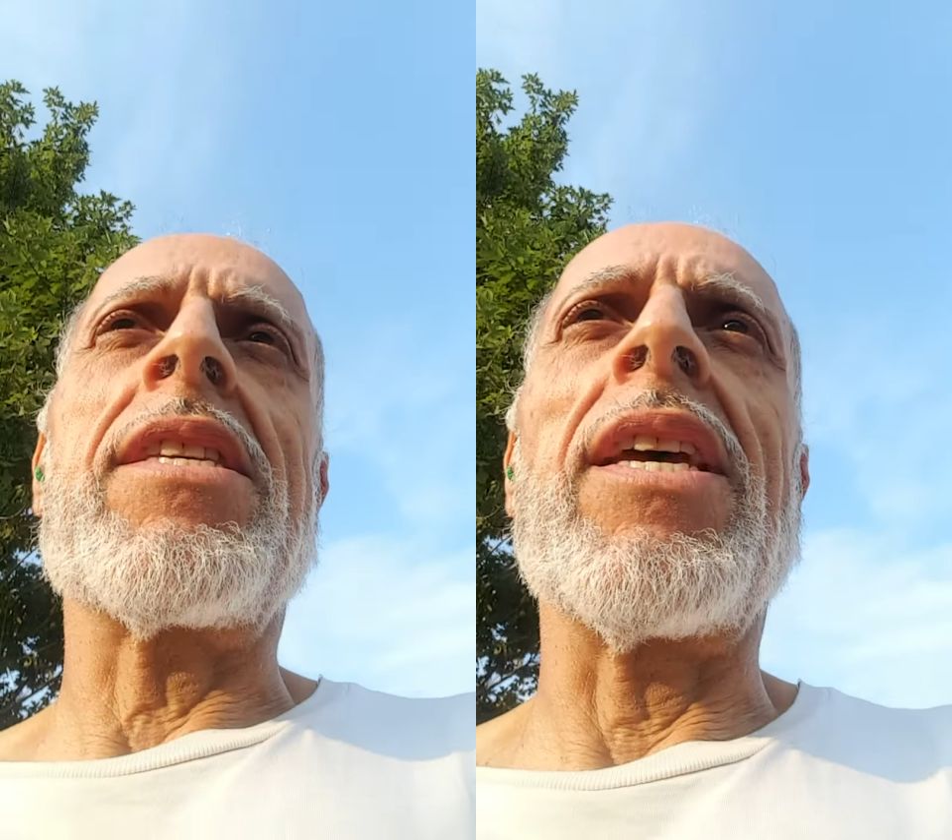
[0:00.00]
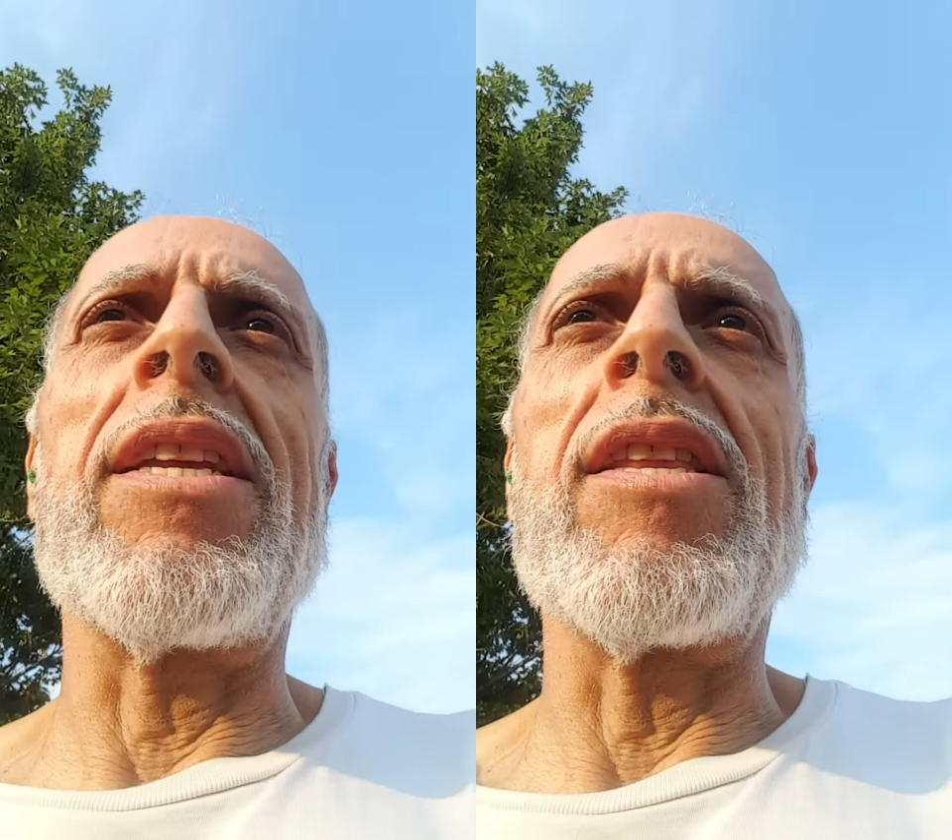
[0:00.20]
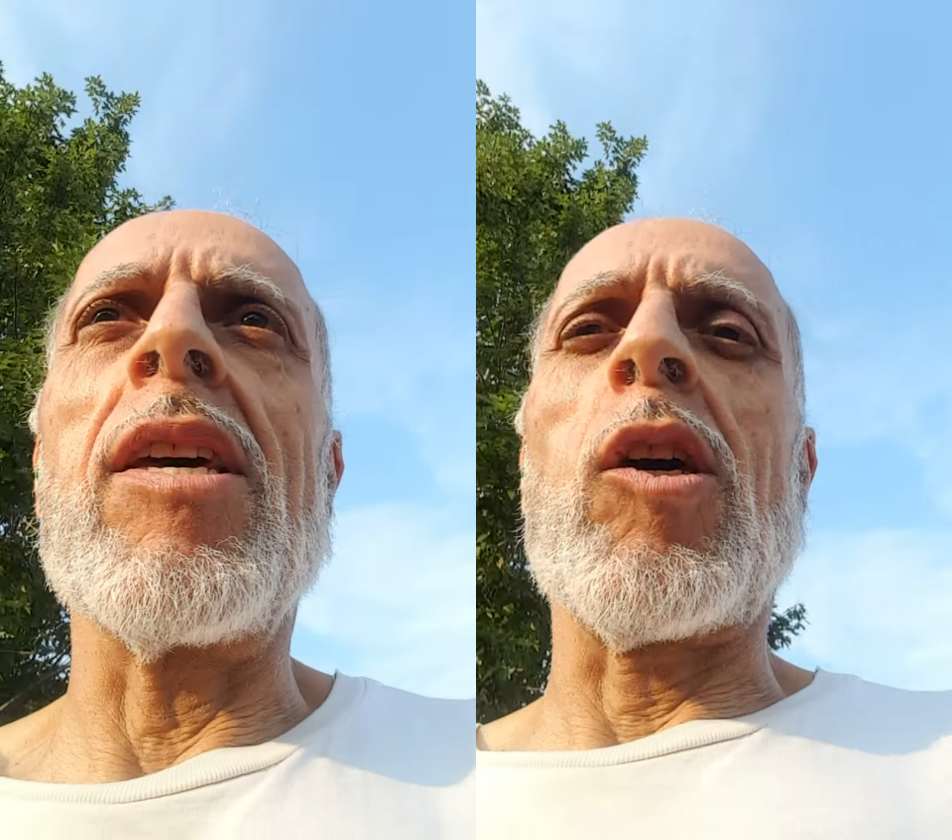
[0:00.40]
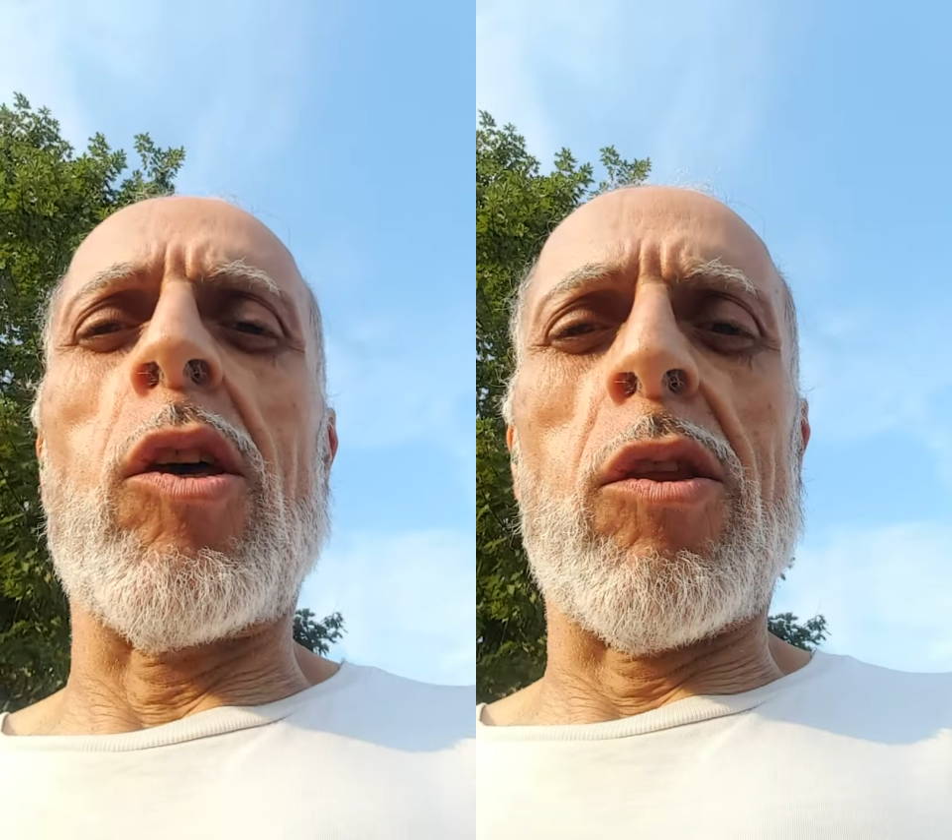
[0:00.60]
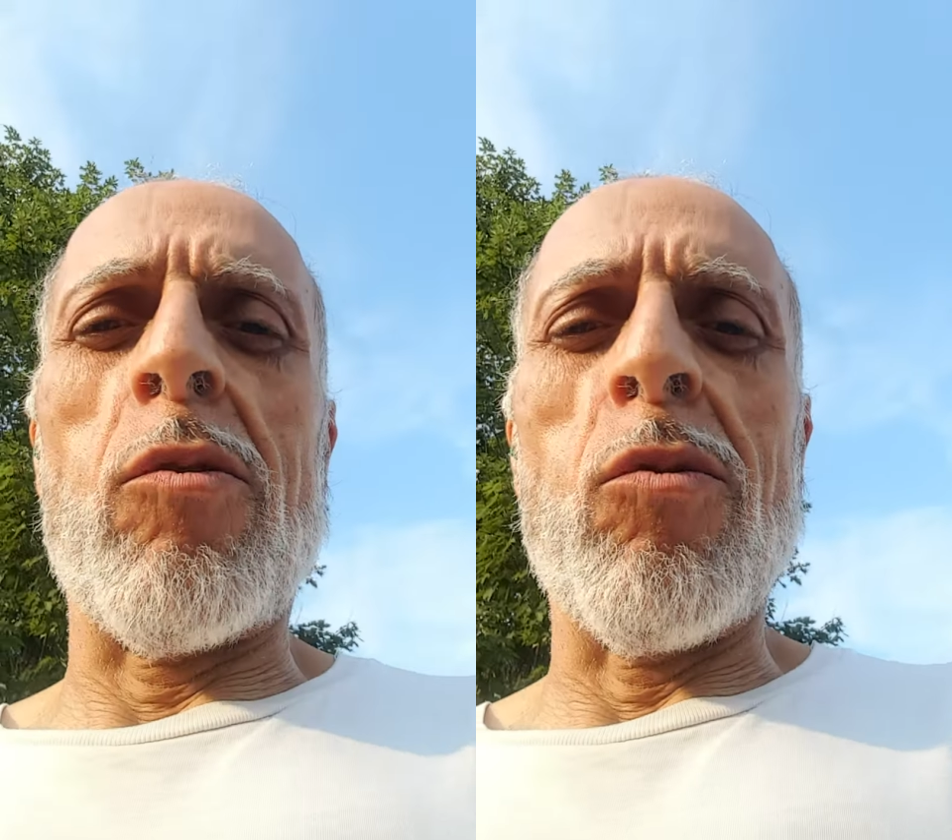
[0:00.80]
said
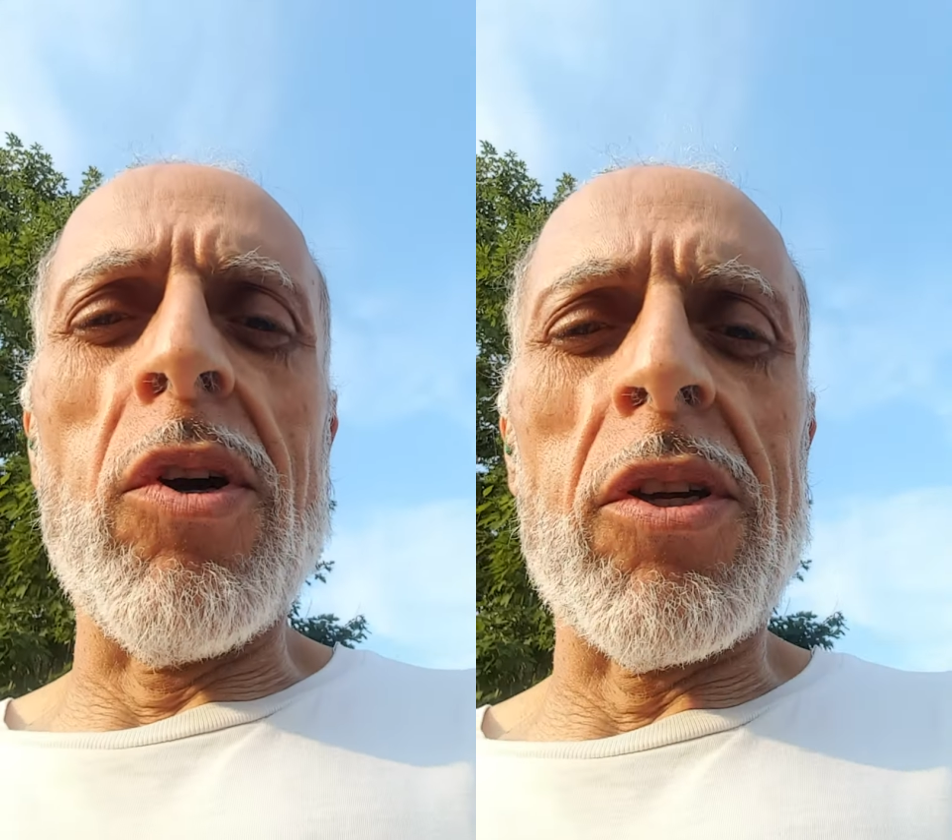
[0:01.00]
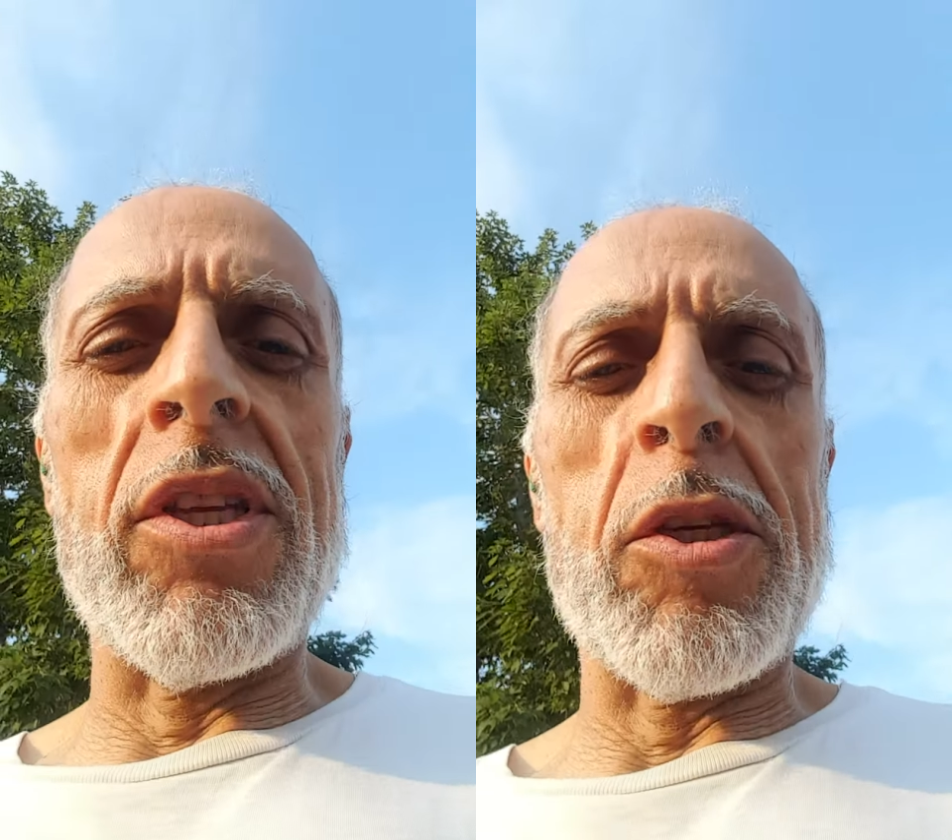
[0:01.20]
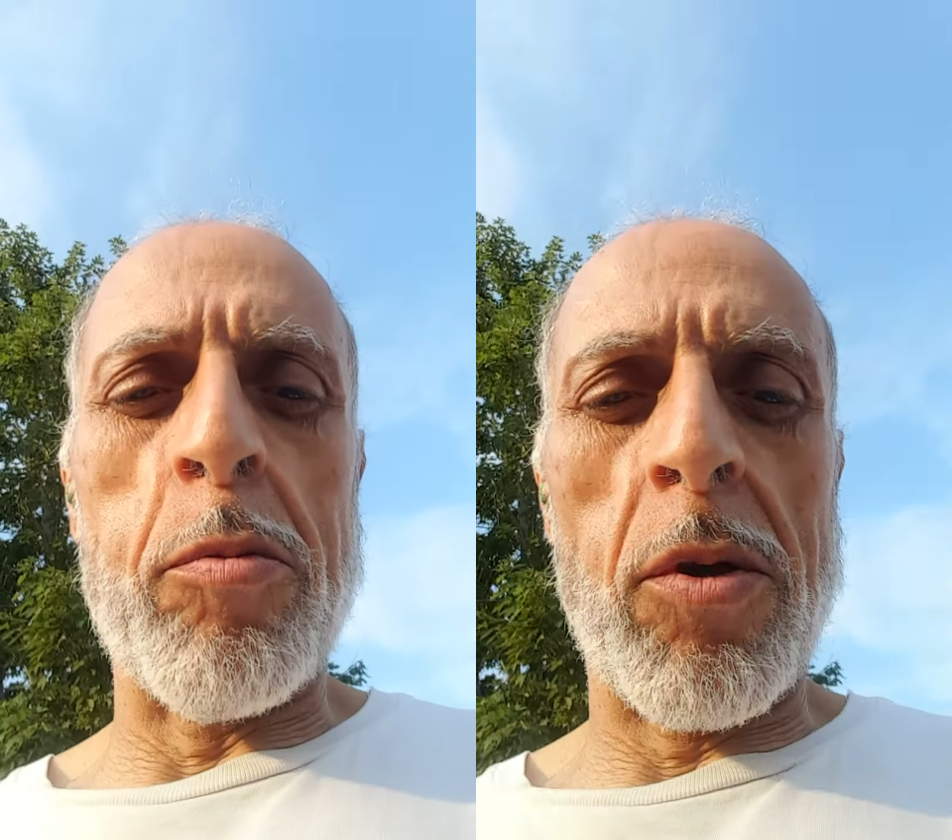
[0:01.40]
the world is